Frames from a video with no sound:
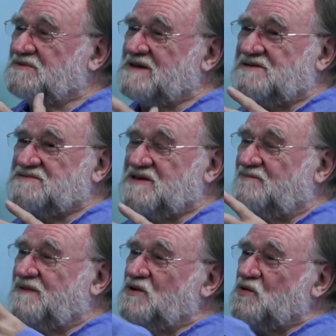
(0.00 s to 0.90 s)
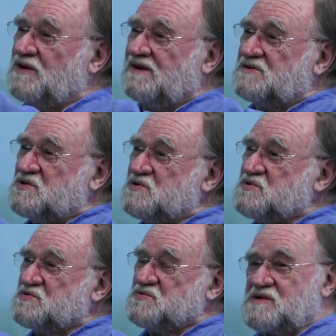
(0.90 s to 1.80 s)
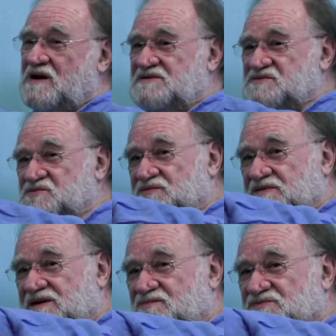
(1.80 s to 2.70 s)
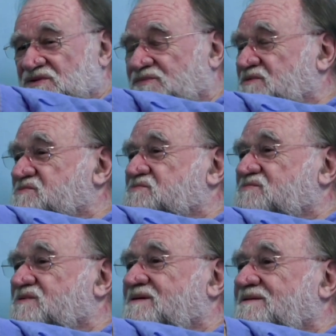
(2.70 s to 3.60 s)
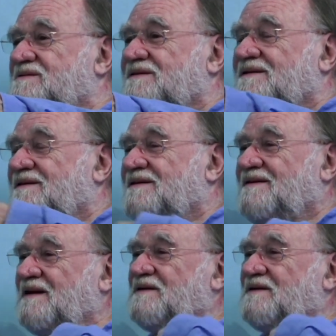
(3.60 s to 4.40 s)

as I've been looking at you, I saw that he was on the screen, and